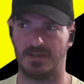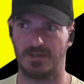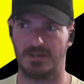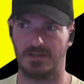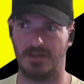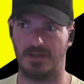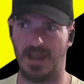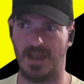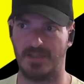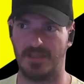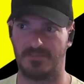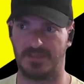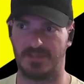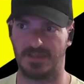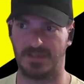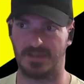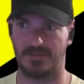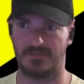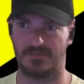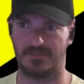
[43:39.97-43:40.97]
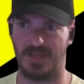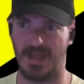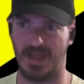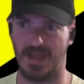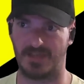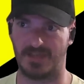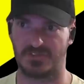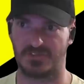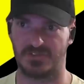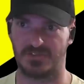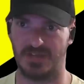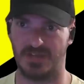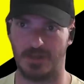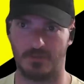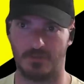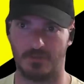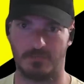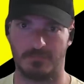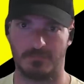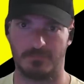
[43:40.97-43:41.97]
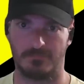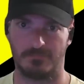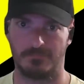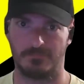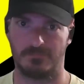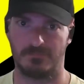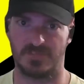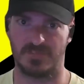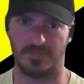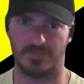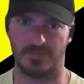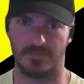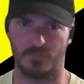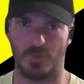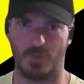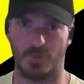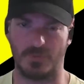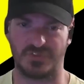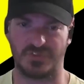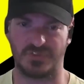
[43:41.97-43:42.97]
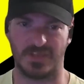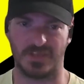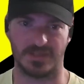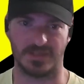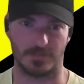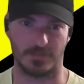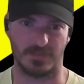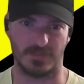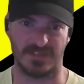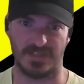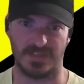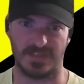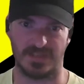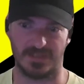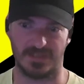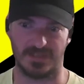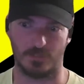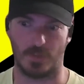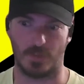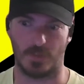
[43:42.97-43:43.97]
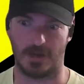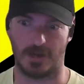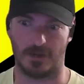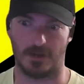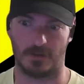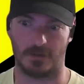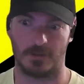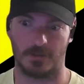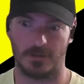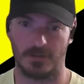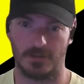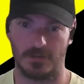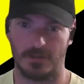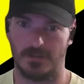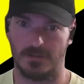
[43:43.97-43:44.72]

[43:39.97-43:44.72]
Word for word: Uh, I think that you know, given what we said at the beginning, where